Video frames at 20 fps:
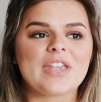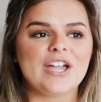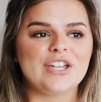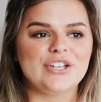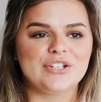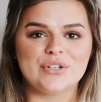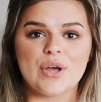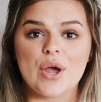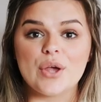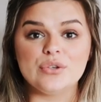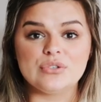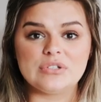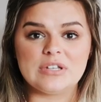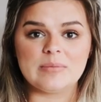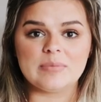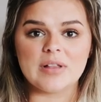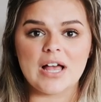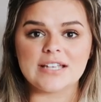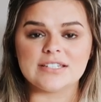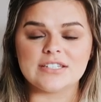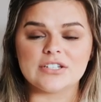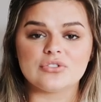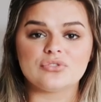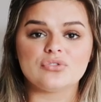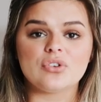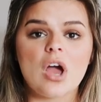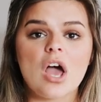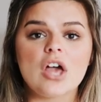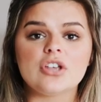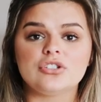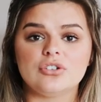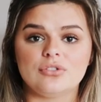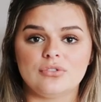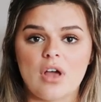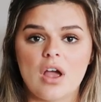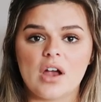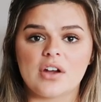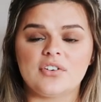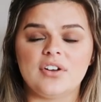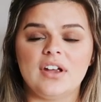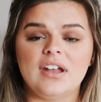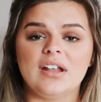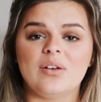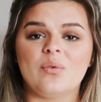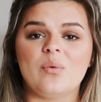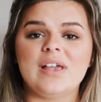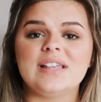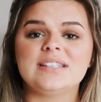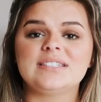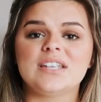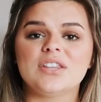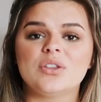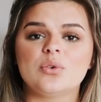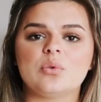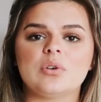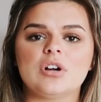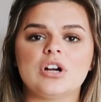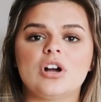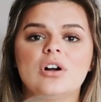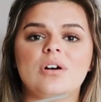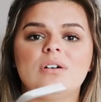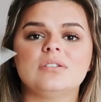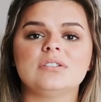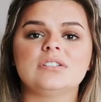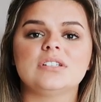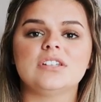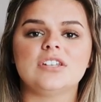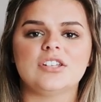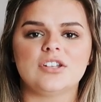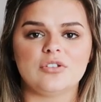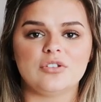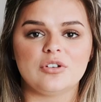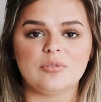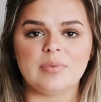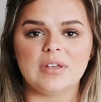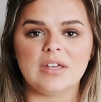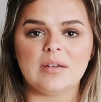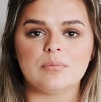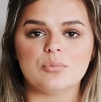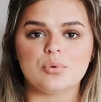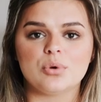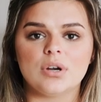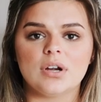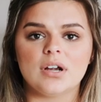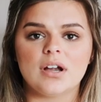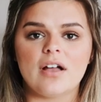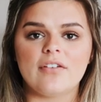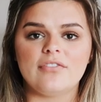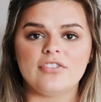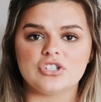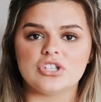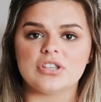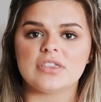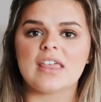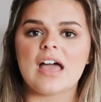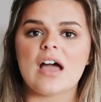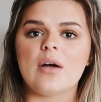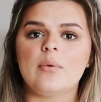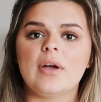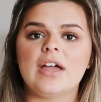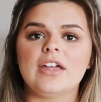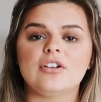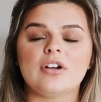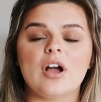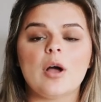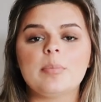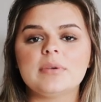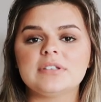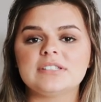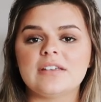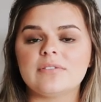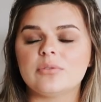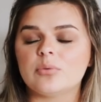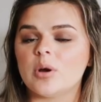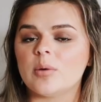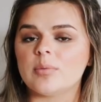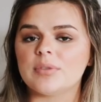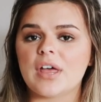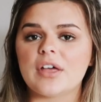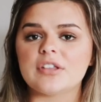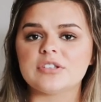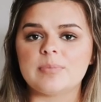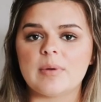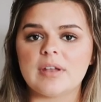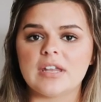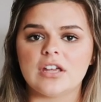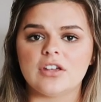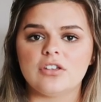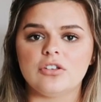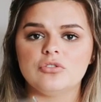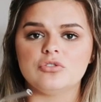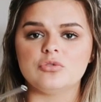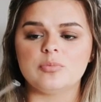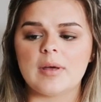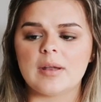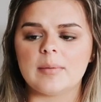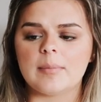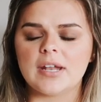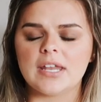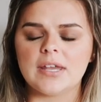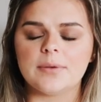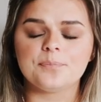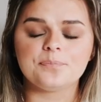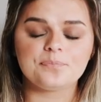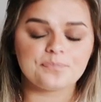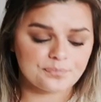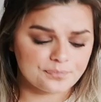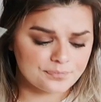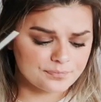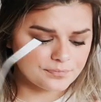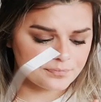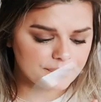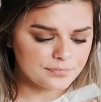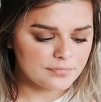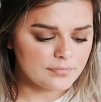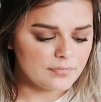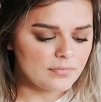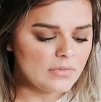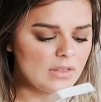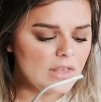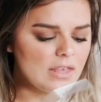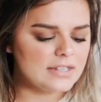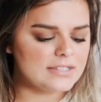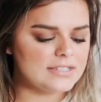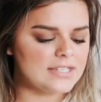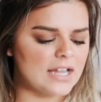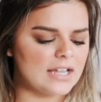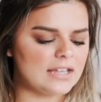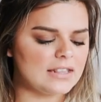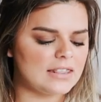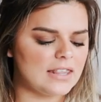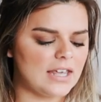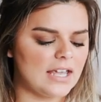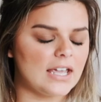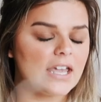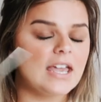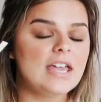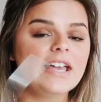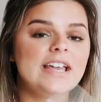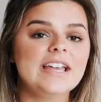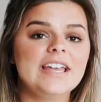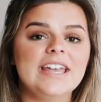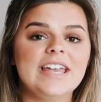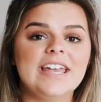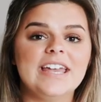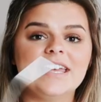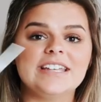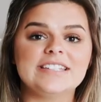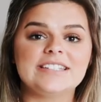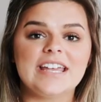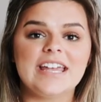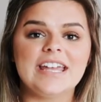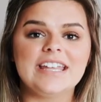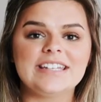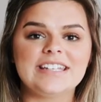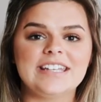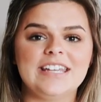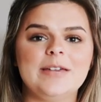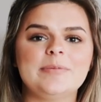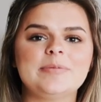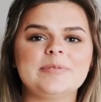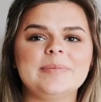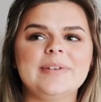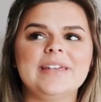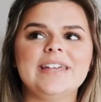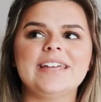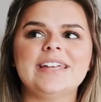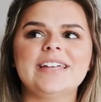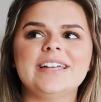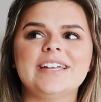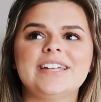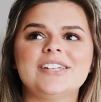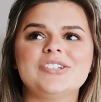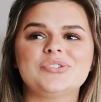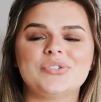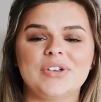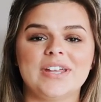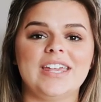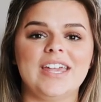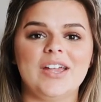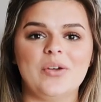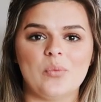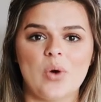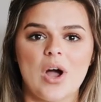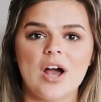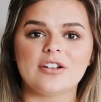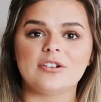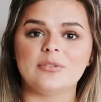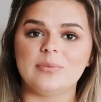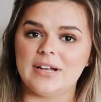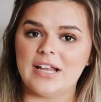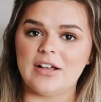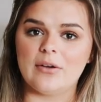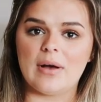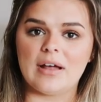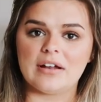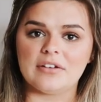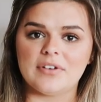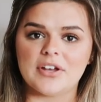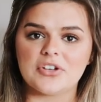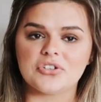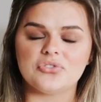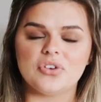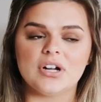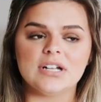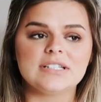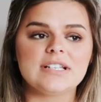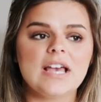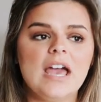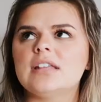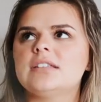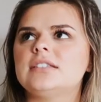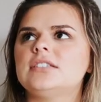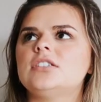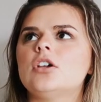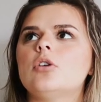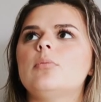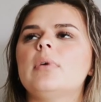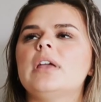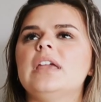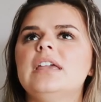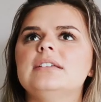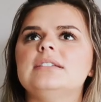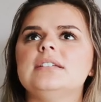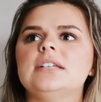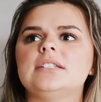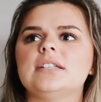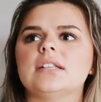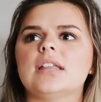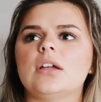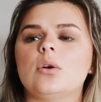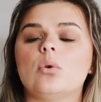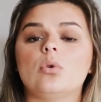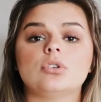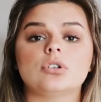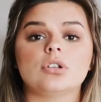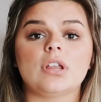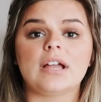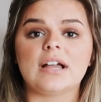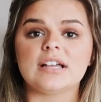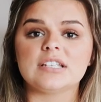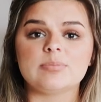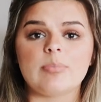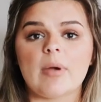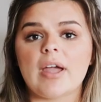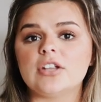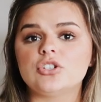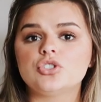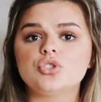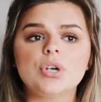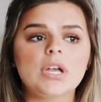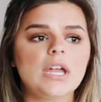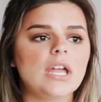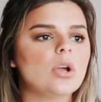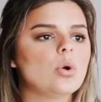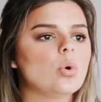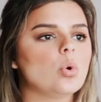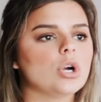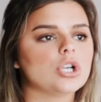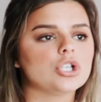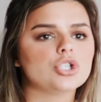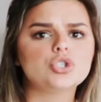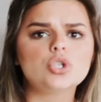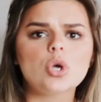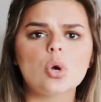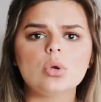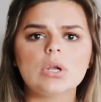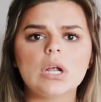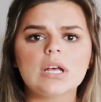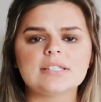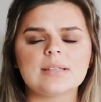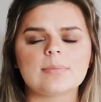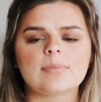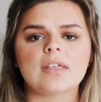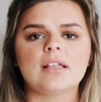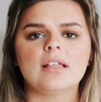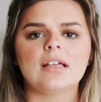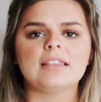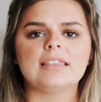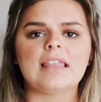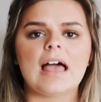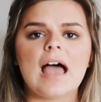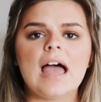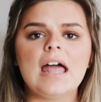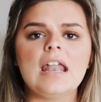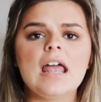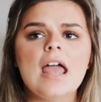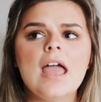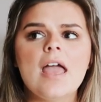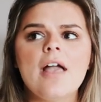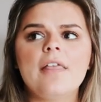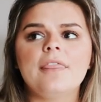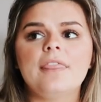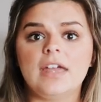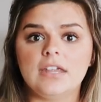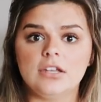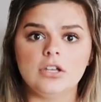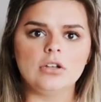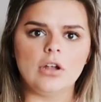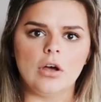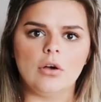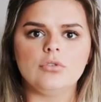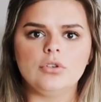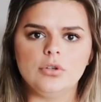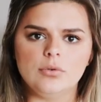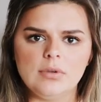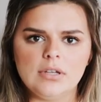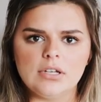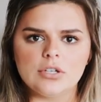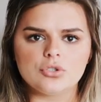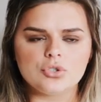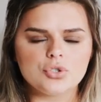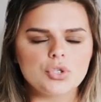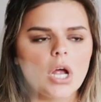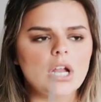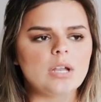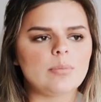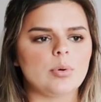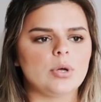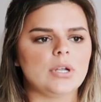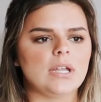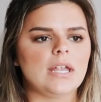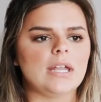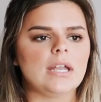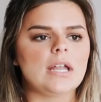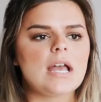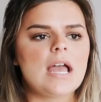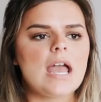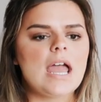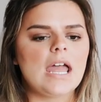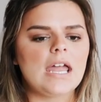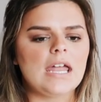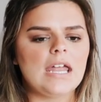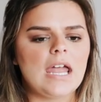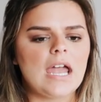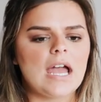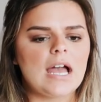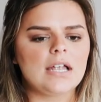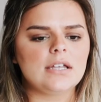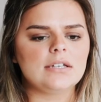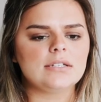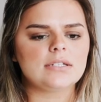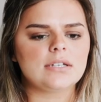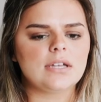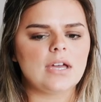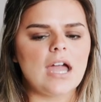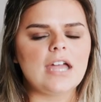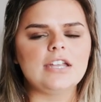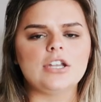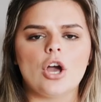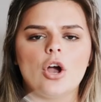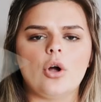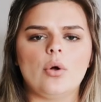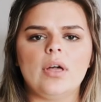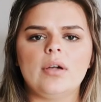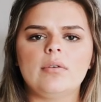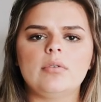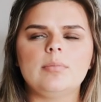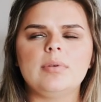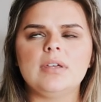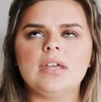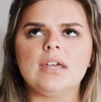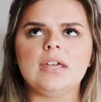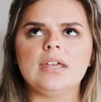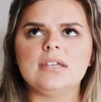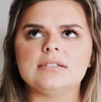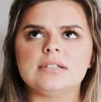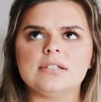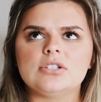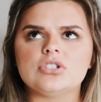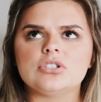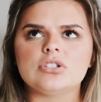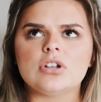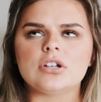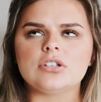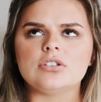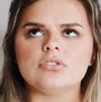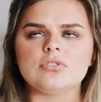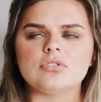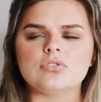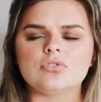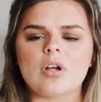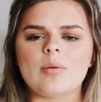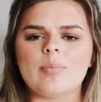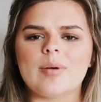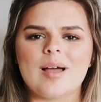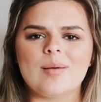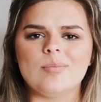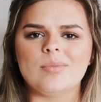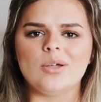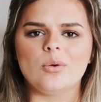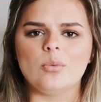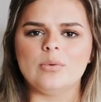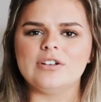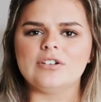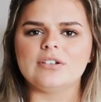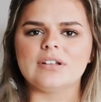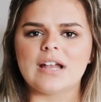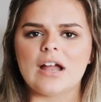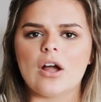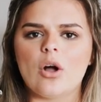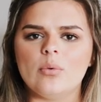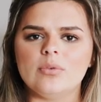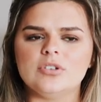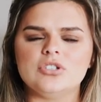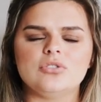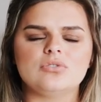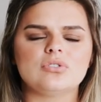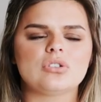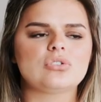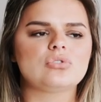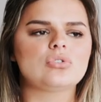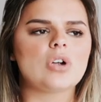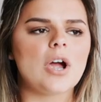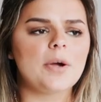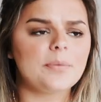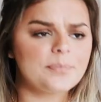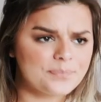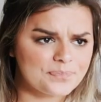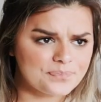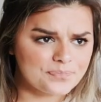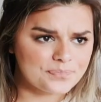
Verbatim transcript: you're not using plastic straws, you're not creating waste in the world, you know, you're being more efficient that way, you're helping save the world without spending a huge amount of money. Second thing is it keeps me drinking water when I go out at restaurants. It's so easy to like order like a spiked drink or a soda, something like that that, you know, you need a straw to put in. And I know it would be easy just not to use a straw, but I'm like weird and I always use a straw.